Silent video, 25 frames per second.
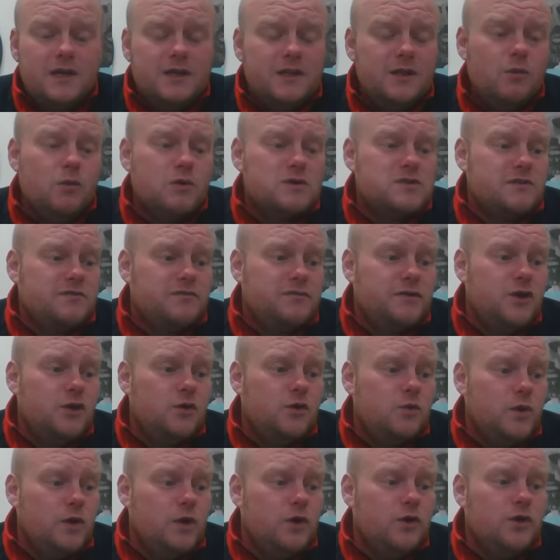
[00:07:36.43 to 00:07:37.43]
There was a
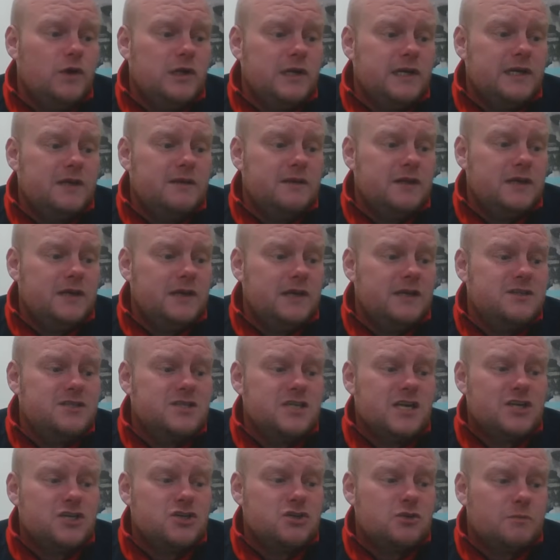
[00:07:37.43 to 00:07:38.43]
few early in the
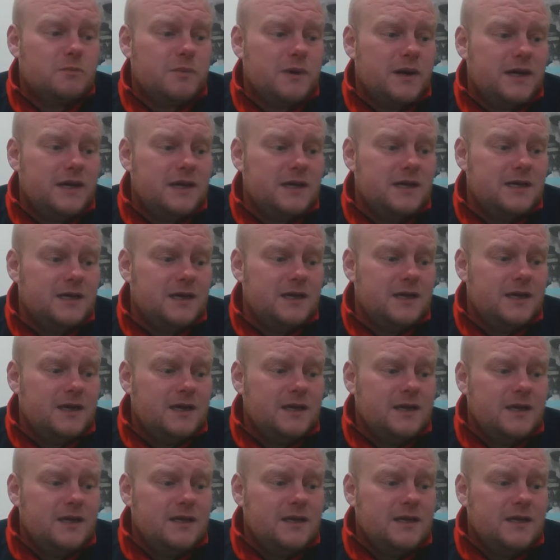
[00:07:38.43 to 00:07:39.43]
international break
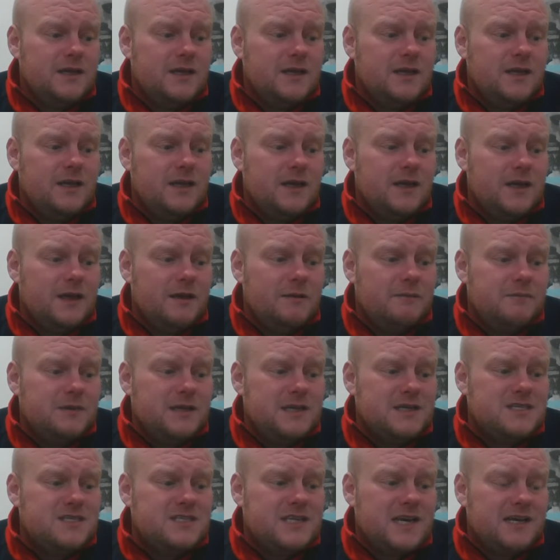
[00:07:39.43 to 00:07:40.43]
uh,
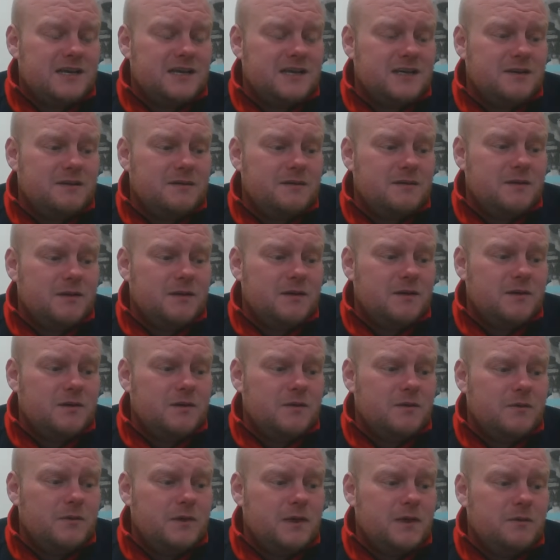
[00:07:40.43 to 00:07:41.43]
that said
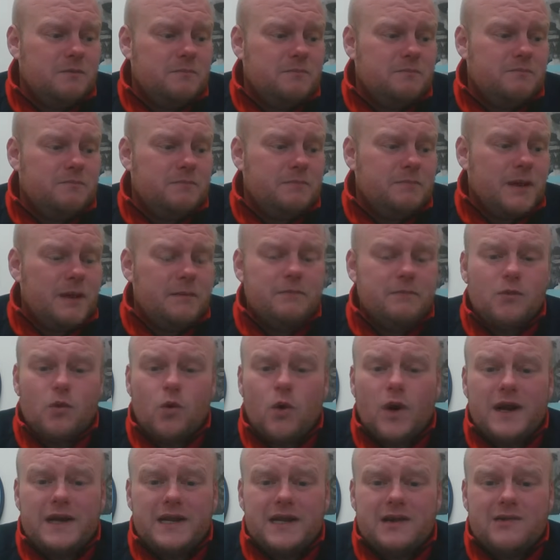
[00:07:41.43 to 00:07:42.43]
Pep
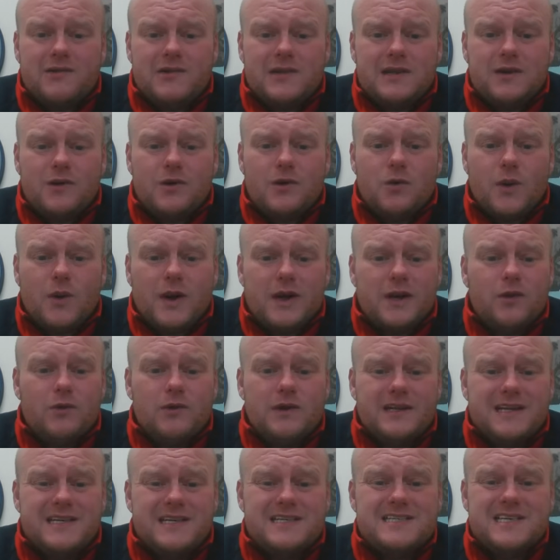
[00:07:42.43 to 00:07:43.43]
Guardiola,
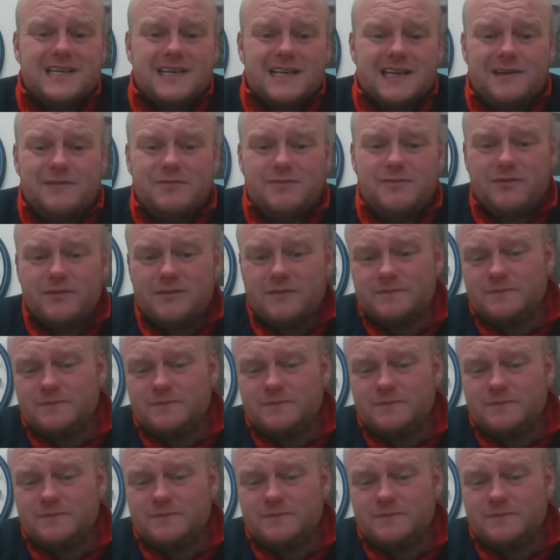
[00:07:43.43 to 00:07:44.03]
Guardiola needs to leave.